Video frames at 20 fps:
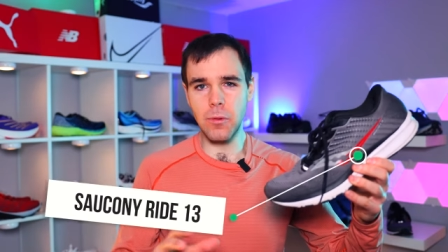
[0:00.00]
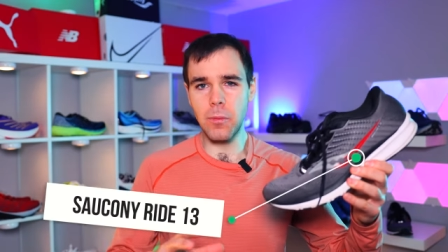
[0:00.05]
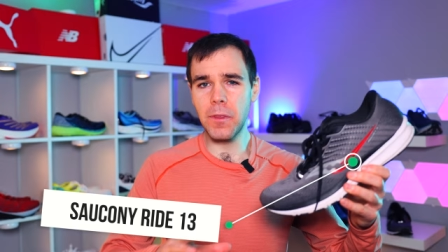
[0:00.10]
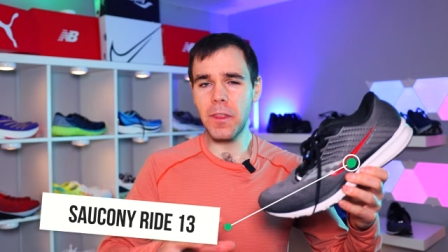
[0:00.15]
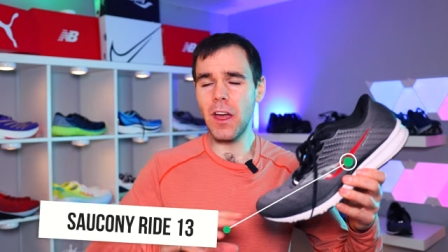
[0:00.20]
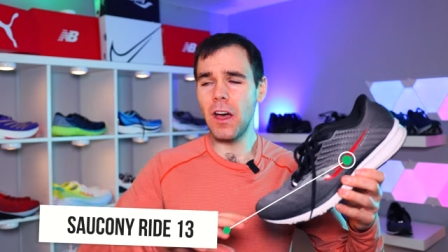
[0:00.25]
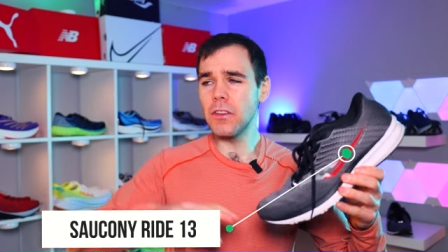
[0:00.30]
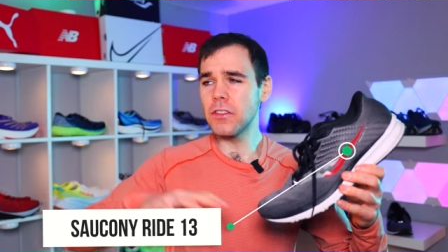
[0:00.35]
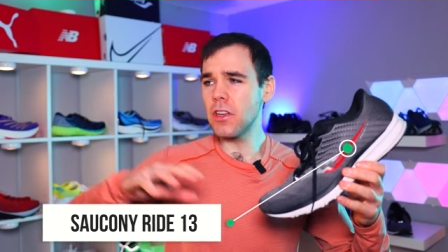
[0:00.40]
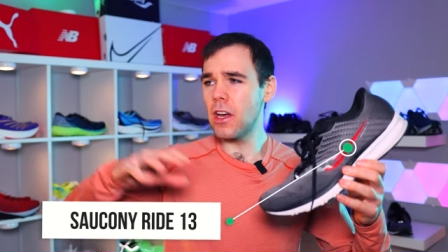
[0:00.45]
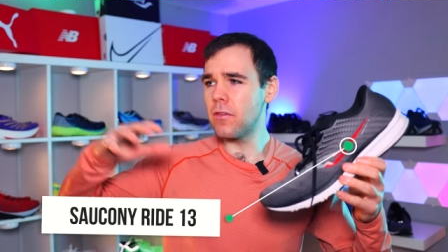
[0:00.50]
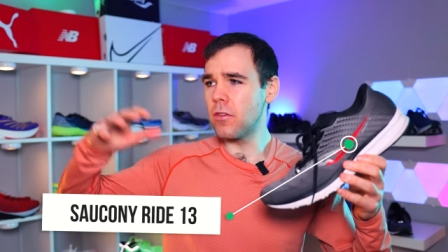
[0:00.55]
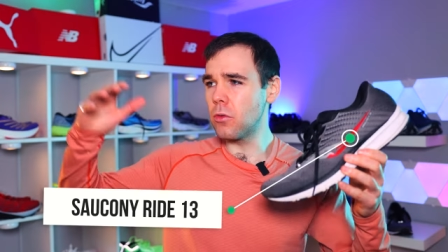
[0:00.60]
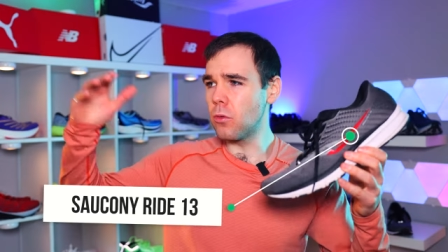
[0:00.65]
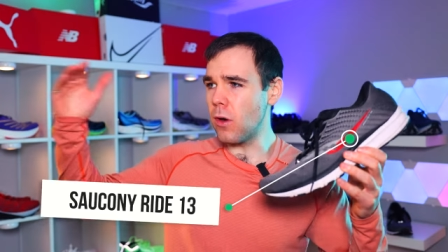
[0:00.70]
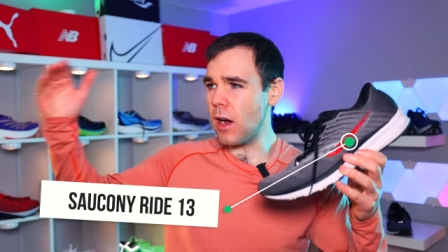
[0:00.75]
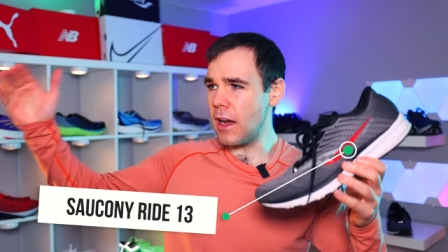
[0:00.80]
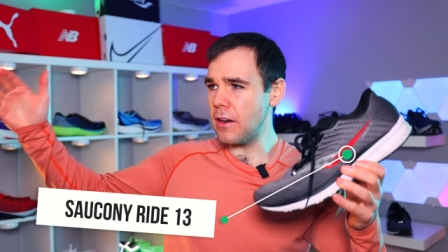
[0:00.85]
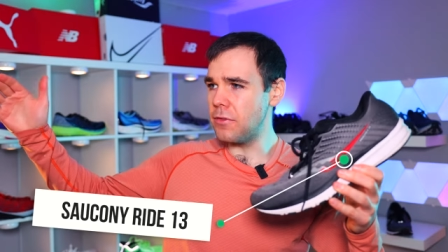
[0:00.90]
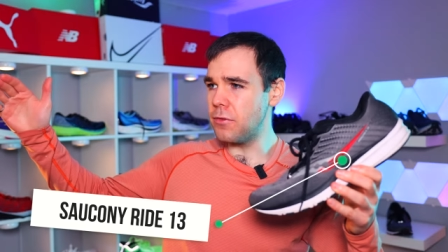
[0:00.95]
But they also have a
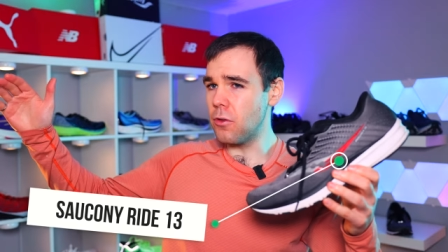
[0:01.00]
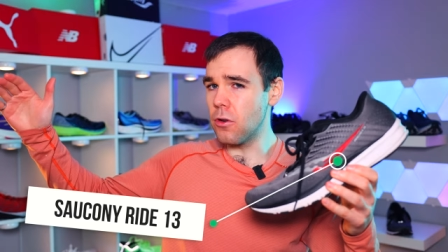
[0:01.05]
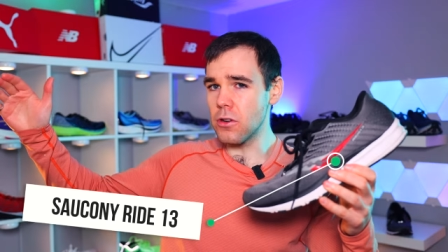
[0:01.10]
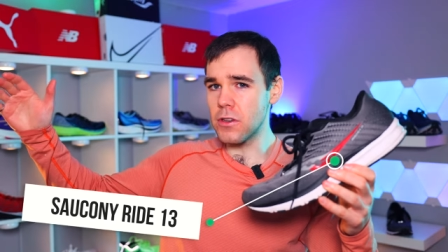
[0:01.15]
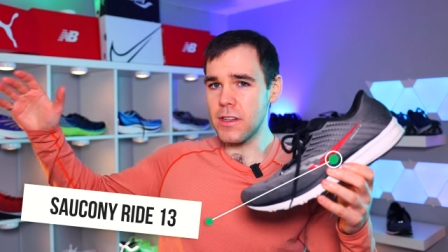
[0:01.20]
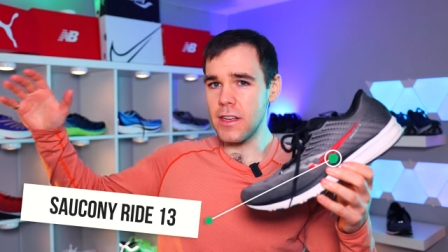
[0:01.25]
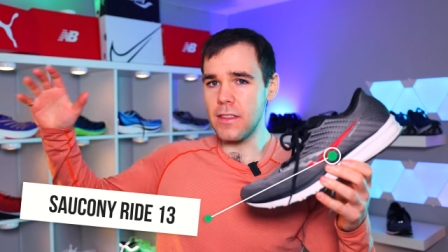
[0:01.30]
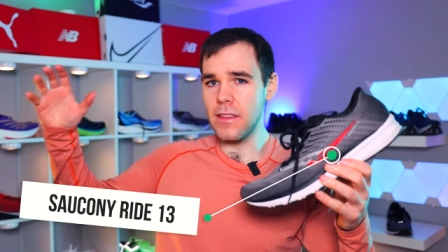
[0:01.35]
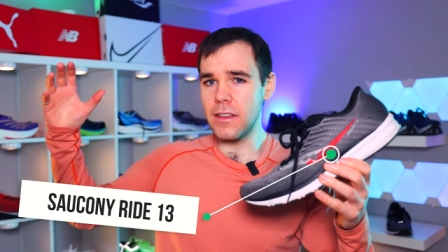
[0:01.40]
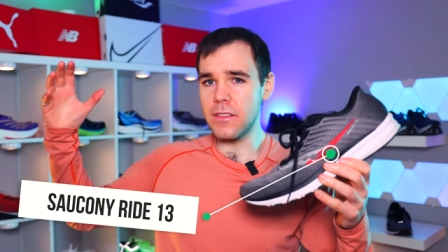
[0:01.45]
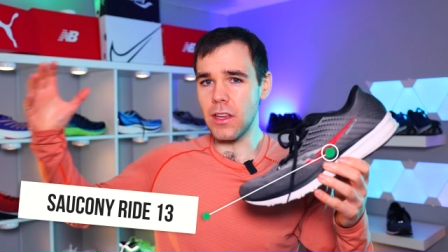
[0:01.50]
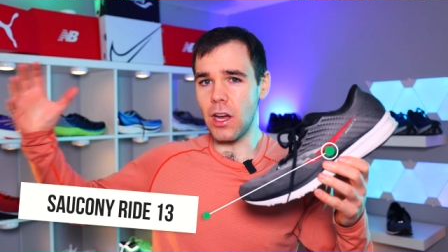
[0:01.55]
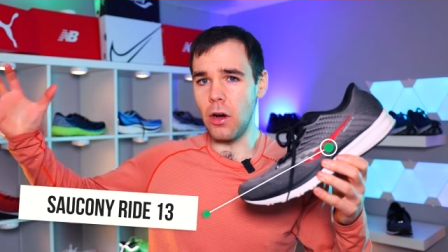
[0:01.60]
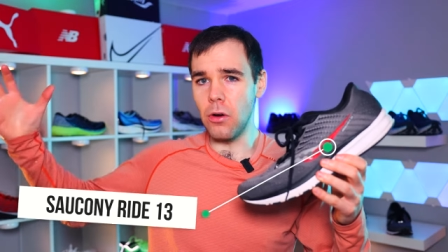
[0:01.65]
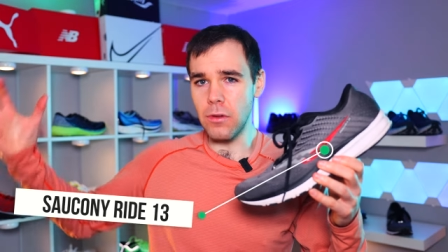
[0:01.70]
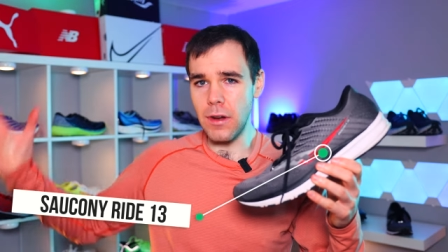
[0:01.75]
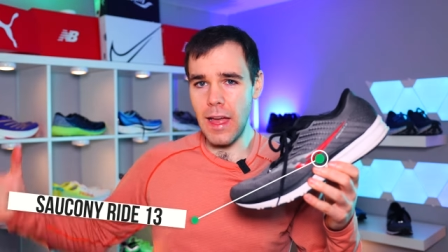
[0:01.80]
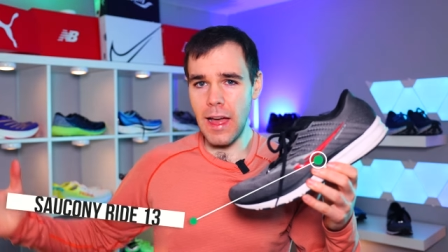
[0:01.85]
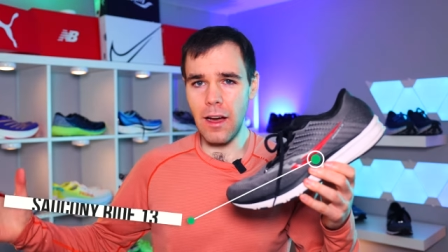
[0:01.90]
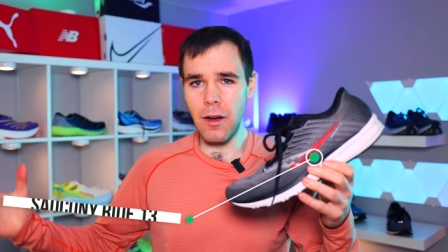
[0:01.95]
Ride fourteen that's
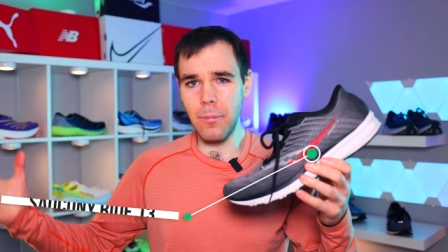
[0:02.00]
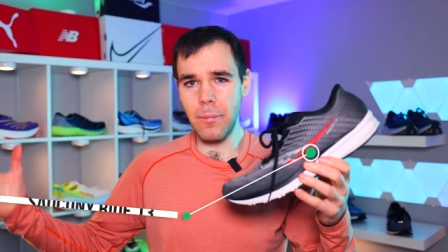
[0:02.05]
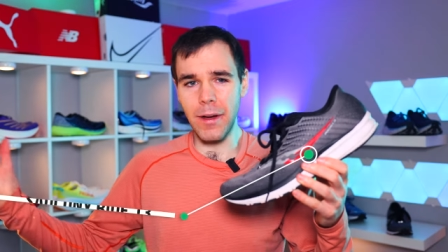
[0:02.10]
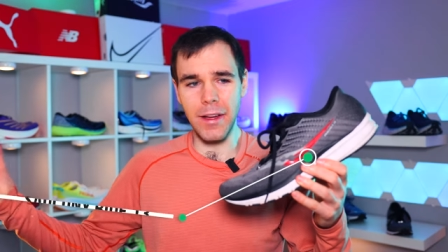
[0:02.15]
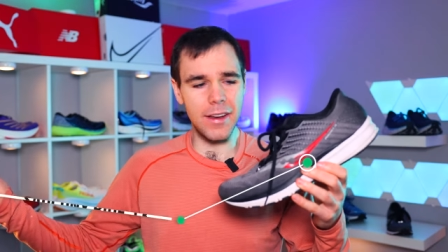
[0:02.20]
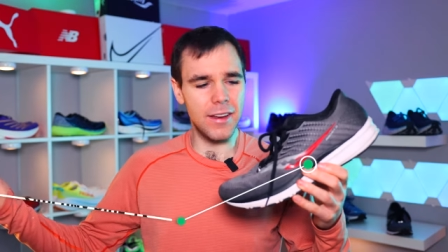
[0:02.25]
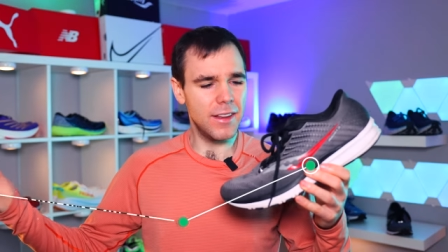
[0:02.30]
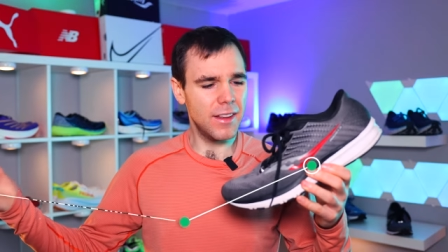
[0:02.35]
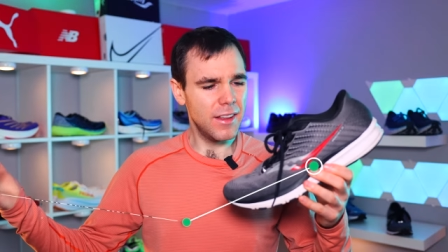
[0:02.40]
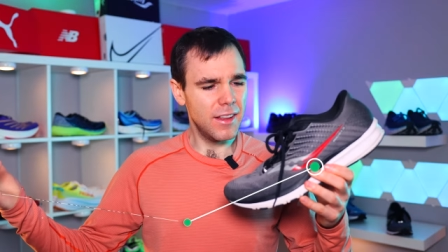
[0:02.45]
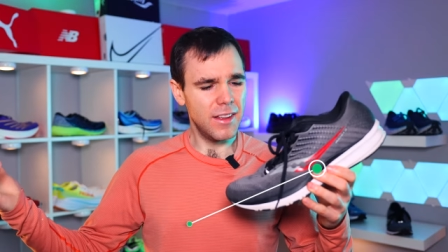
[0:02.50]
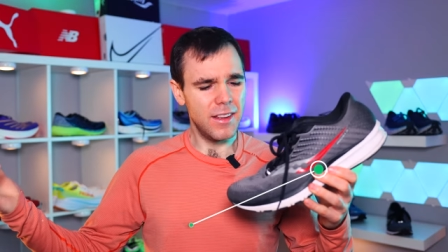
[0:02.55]
out now, but